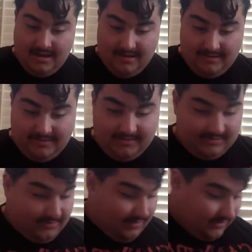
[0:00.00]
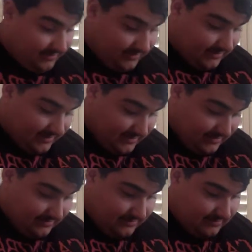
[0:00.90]
Right, let me see what the booklet looks like.
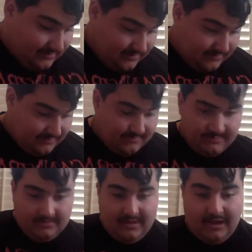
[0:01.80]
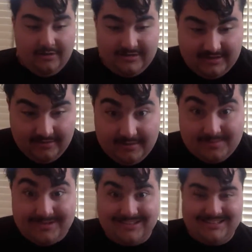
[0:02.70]
I always love the
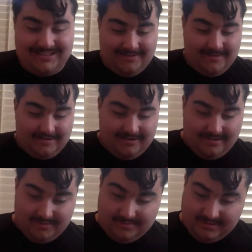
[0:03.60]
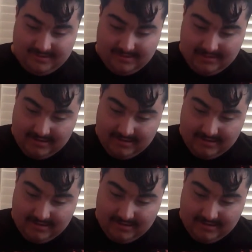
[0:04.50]
booklets on metal albums.